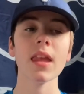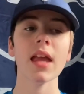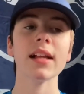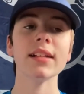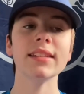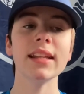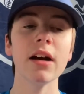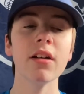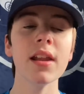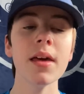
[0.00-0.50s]

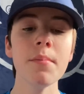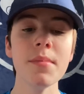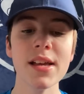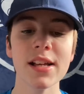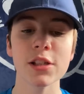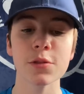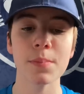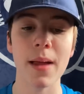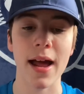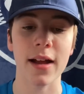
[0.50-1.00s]
Now, let me
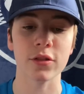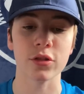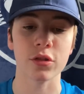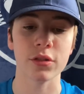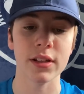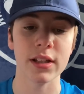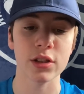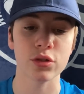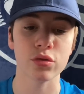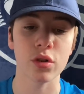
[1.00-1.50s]
expand on
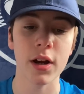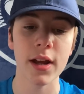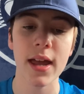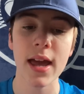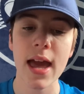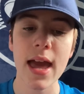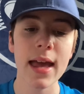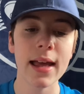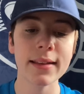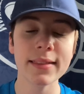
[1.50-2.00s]
this, right?
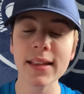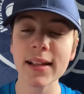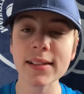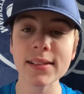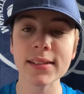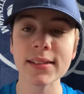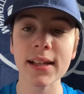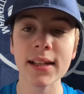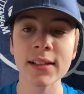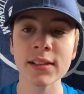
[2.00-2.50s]
This
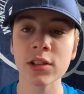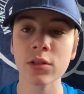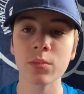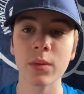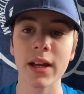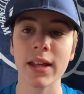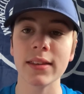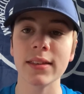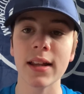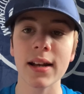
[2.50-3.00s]
season, we're
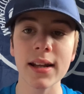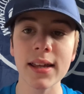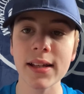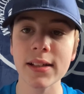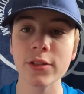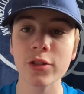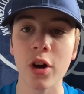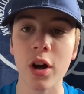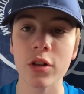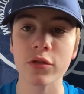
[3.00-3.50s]
in the league
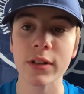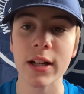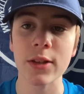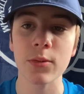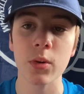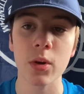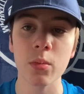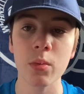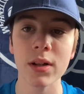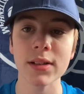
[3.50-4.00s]
title race.
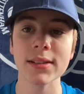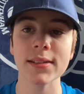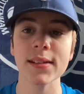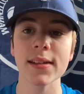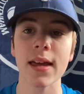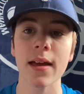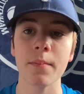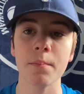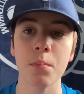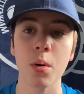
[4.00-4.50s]
We once
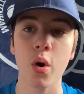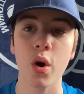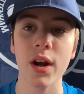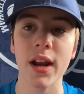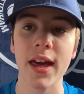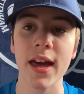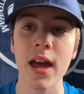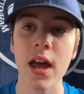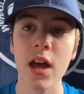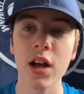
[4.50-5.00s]
again bottle
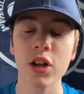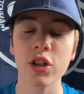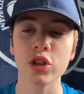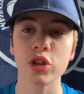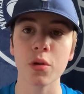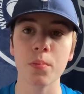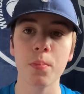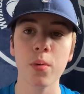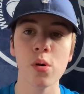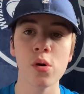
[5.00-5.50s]
it because
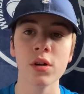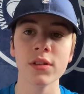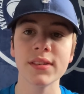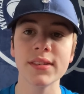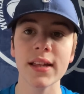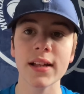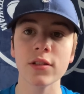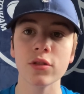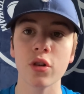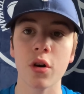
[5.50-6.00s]
the board
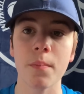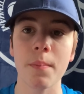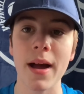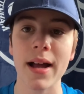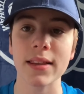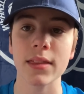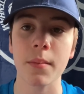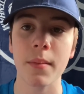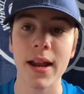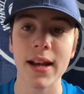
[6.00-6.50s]
did not
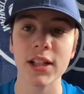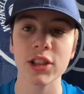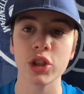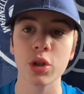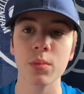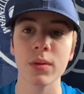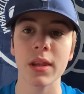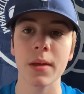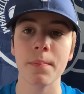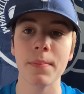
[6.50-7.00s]
back the manager
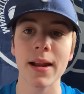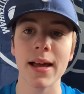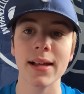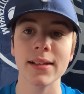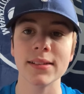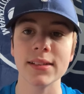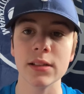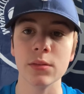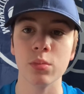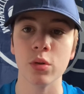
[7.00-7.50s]
with the
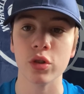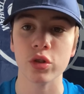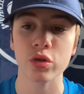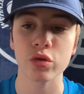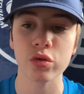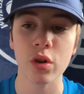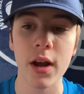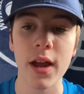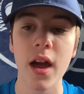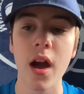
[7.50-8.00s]
players he wants,
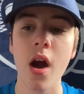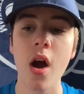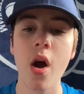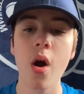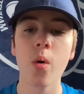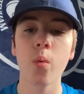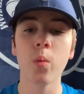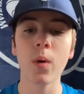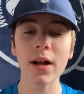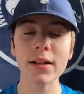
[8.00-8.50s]
right?
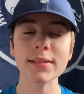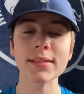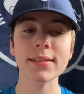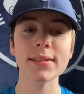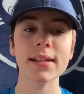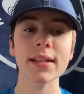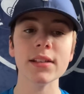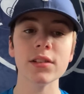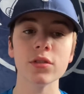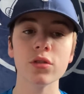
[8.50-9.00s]
One
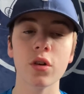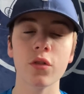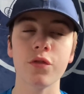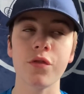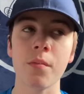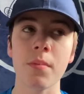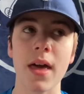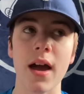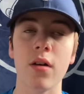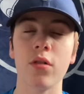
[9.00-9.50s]
season on
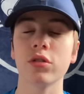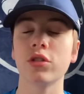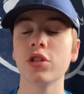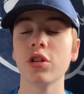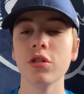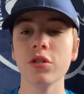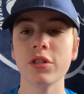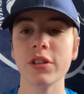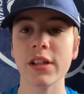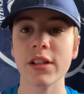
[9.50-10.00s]
from that, or
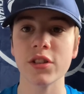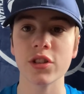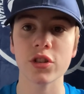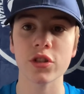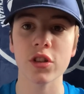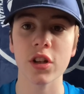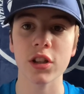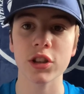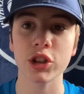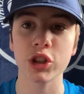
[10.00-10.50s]
two
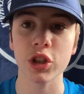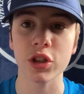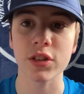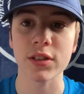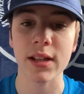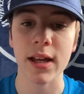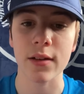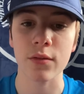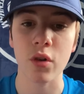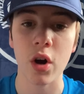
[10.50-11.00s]
seasons, I should
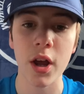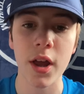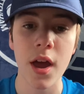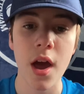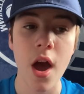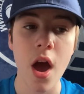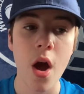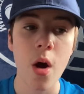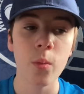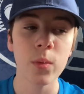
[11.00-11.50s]
say, right?
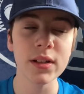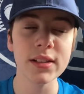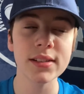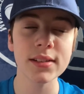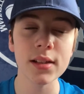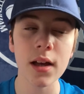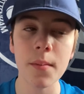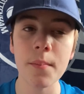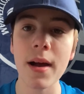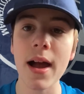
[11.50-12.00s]
We
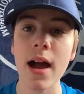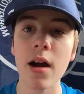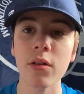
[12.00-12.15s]
somehow